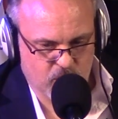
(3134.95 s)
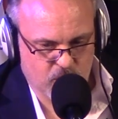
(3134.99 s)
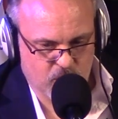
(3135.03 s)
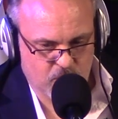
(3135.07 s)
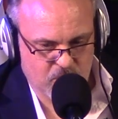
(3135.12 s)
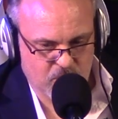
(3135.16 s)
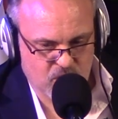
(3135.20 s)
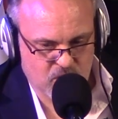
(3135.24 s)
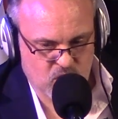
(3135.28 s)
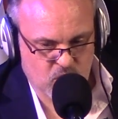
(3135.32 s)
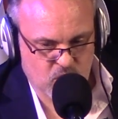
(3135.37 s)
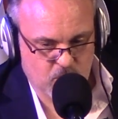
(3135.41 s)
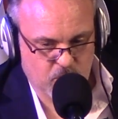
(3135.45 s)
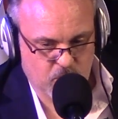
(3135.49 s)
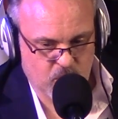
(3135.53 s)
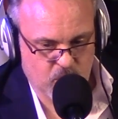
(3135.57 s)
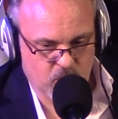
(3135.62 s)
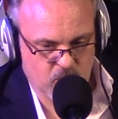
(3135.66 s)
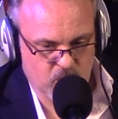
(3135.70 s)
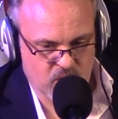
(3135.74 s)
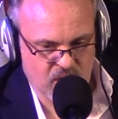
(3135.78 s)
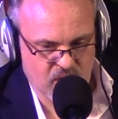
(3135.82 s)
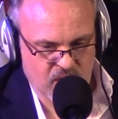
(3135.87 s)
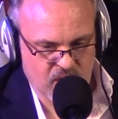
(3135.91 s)
could be
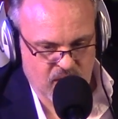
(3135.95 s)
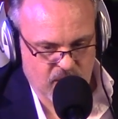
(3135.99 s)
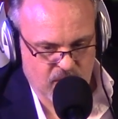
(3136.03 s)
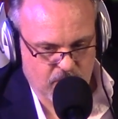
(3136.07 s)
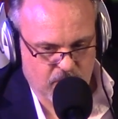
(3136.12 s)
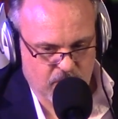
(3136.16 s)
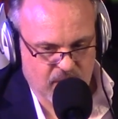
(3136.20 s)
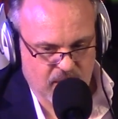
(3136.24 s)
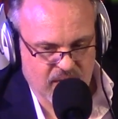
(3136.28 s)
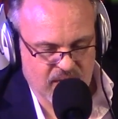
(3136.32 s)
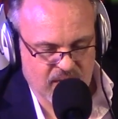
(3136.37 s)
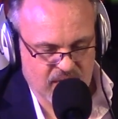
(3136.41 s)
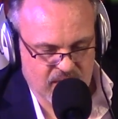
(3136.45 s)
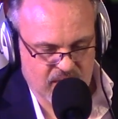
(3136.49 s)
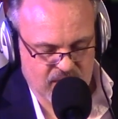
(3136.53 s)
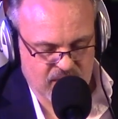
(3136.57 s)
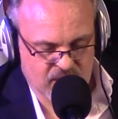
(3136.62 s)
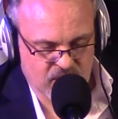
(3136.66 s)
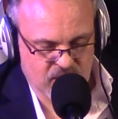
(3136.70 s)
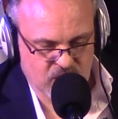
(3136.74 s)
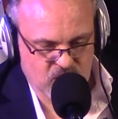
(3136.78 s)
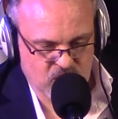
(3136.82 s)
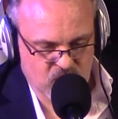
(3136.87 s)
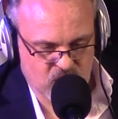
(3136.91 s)
spooked by a
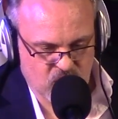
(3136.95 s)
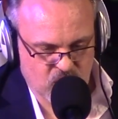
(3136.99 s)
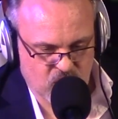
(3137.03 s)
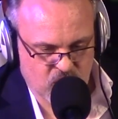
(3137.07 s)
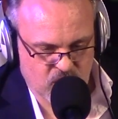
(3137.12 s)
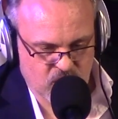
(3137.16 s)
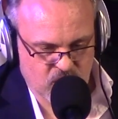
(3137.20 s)
little dog.